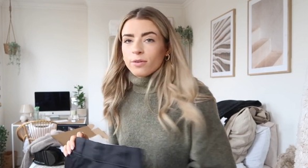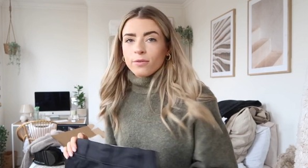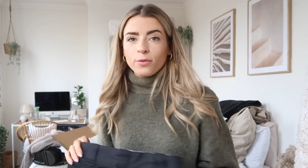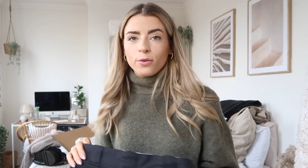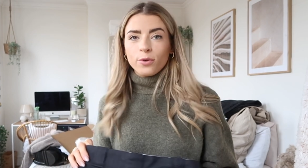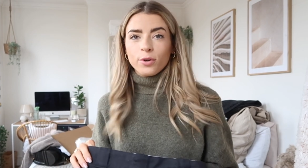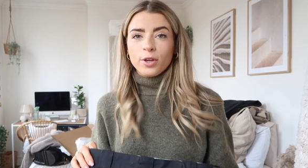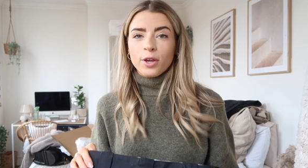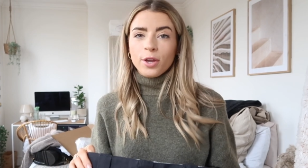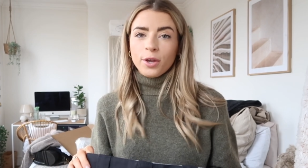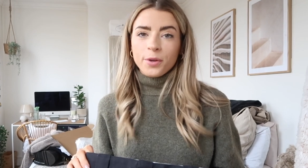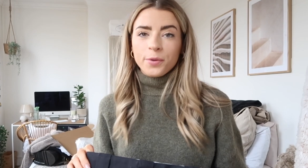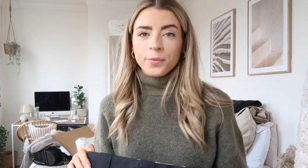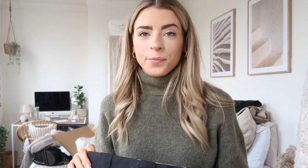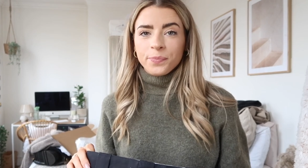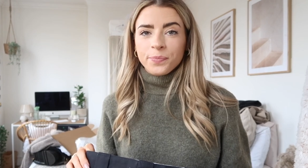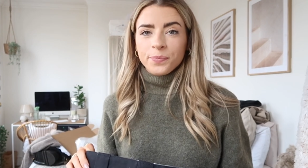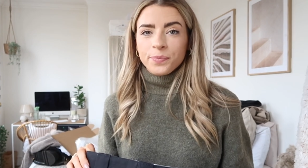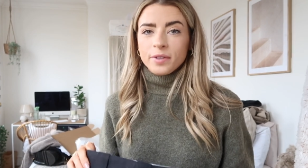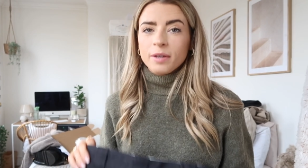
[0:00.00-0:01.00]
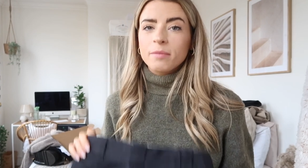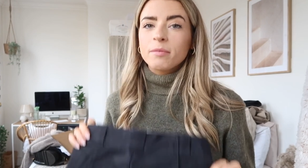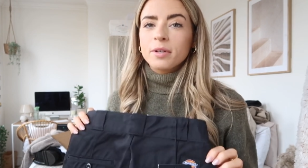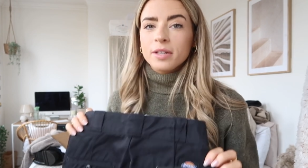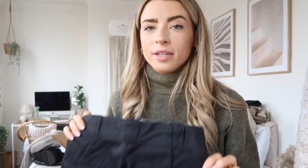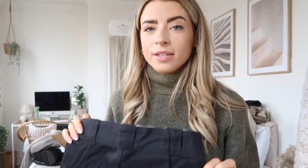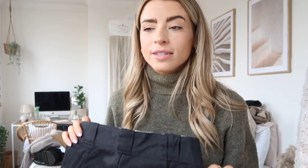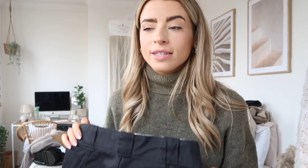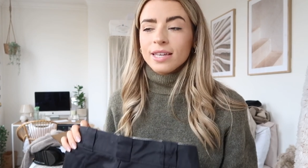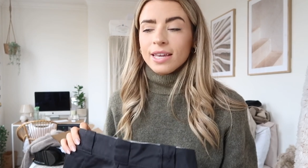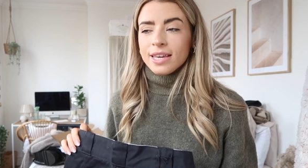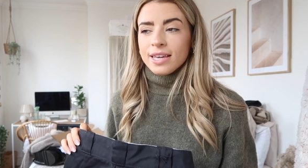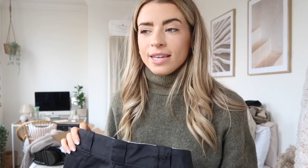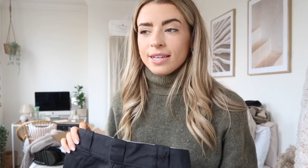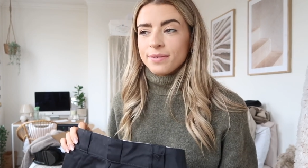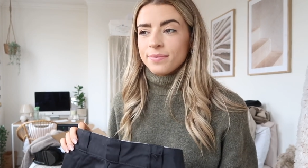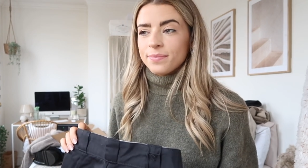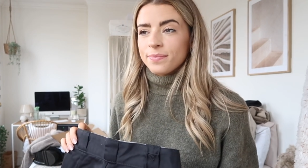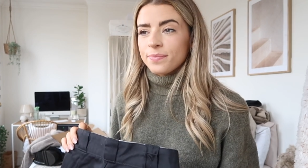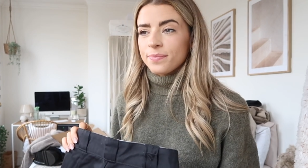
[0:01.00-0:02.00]
on for you. I'm gonna
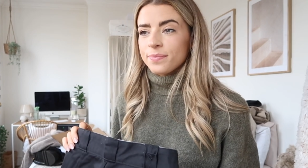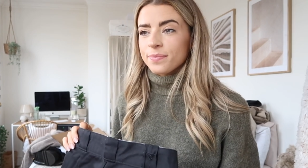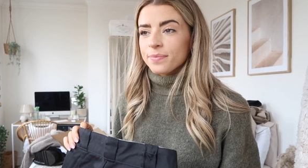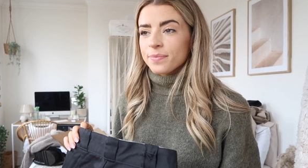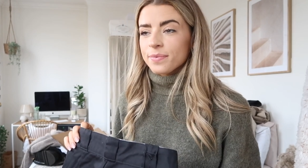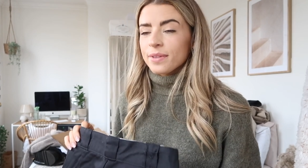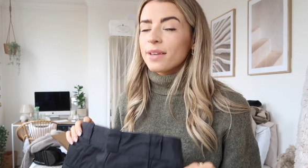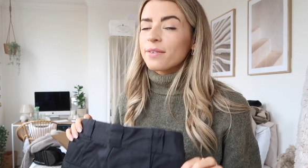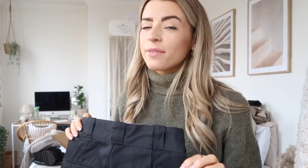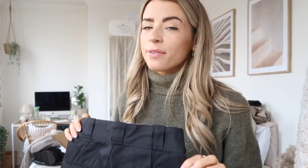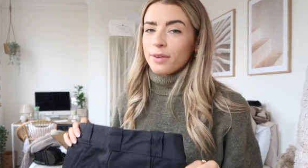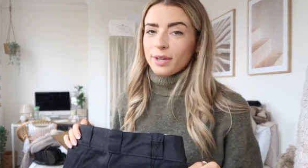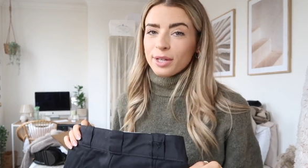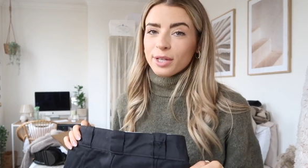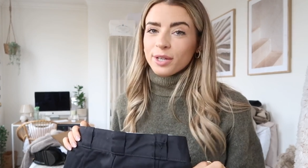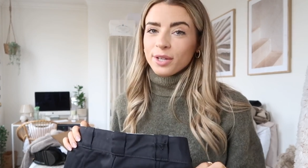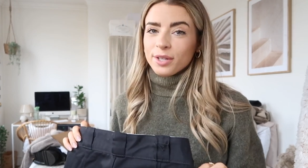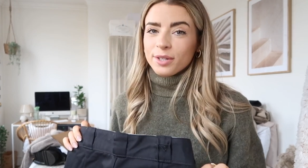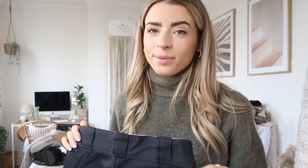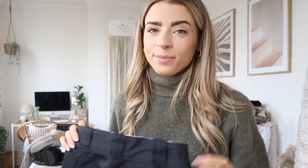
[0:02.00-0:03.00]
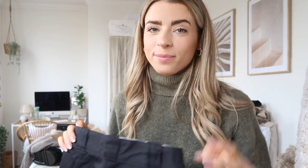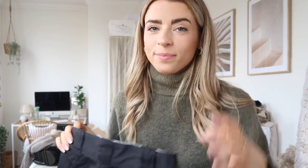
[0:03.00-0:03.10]
see if they're any good.